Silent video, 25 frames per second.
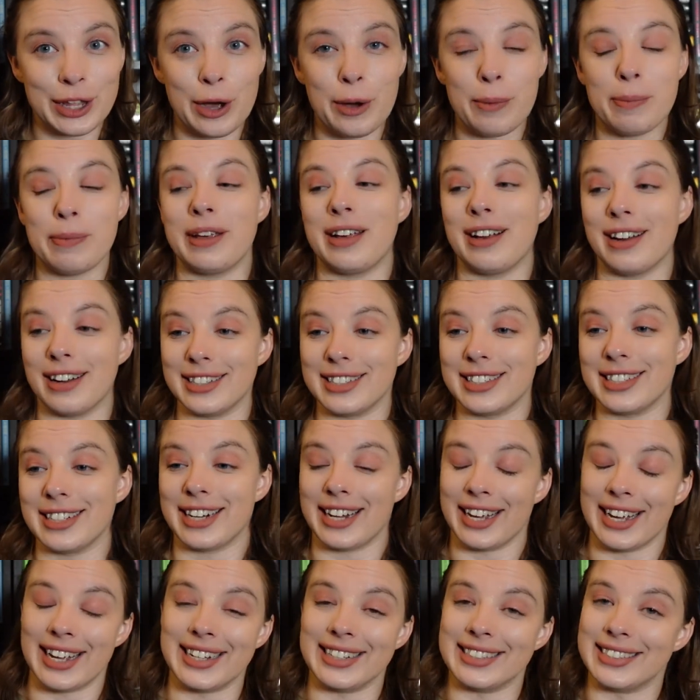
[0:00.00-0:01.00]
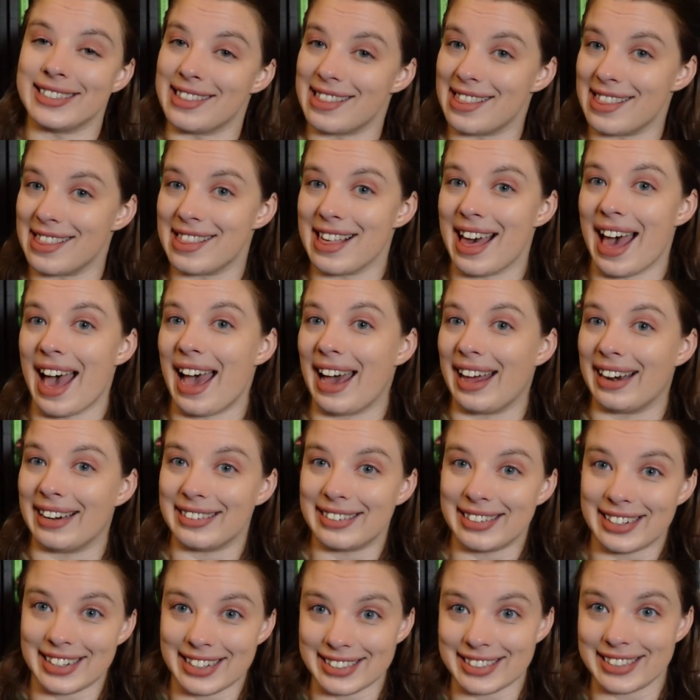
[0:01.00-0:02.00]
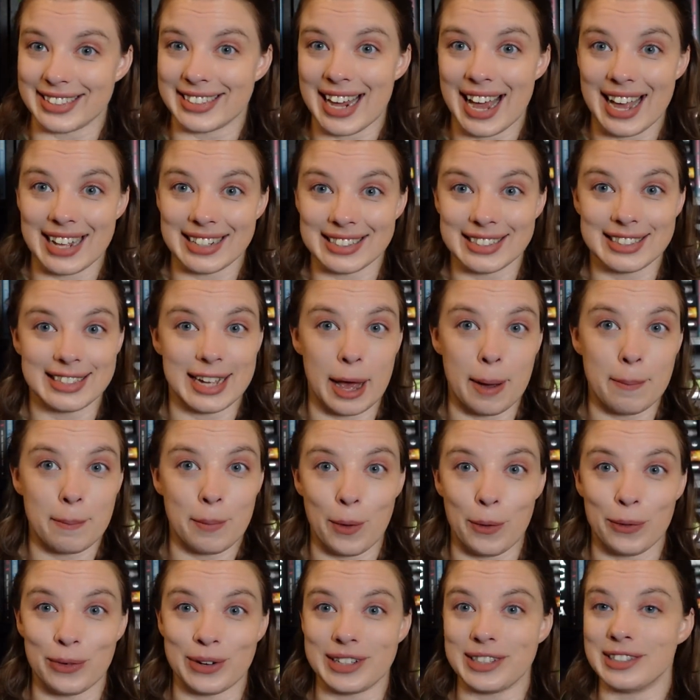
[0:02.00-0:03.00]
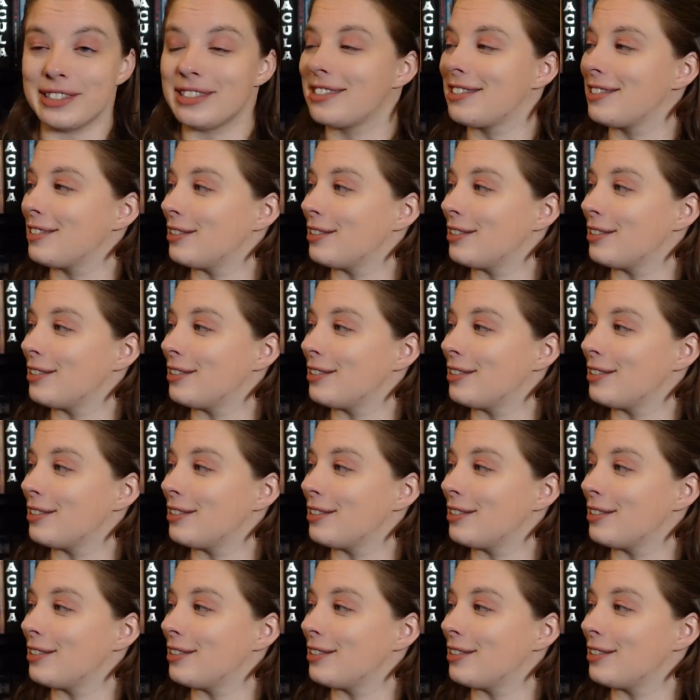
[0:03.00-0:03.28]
though, because it is that intense at points.